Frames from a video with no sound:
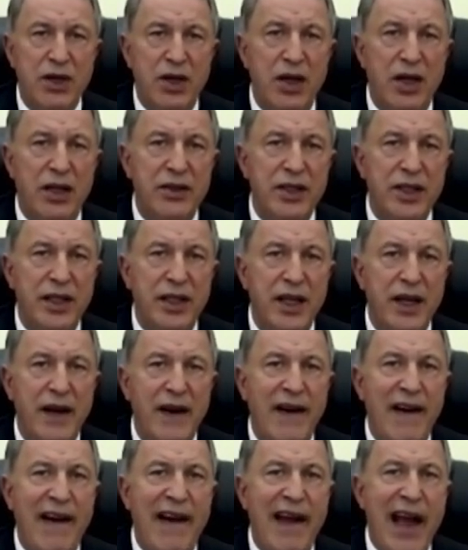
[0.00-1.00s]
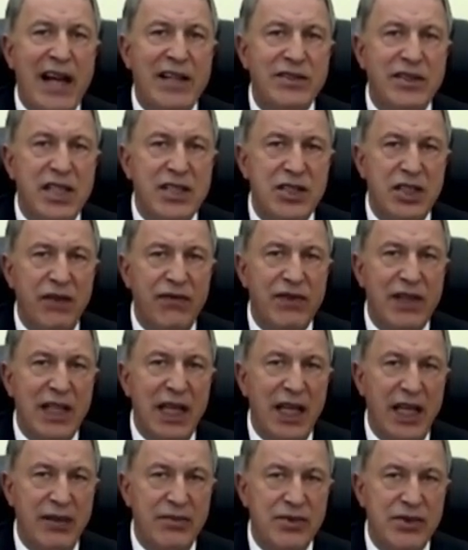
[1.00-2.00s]
are the excessive
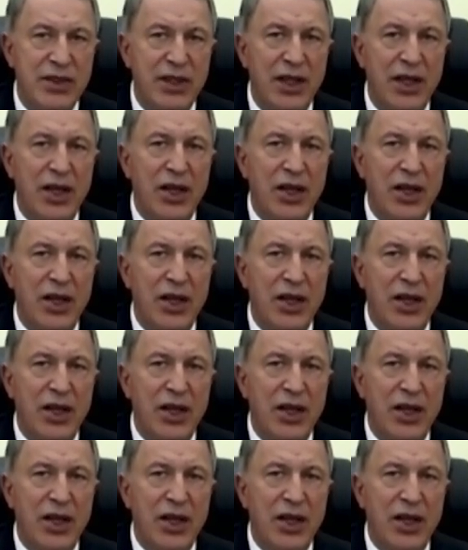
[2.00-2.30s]
claims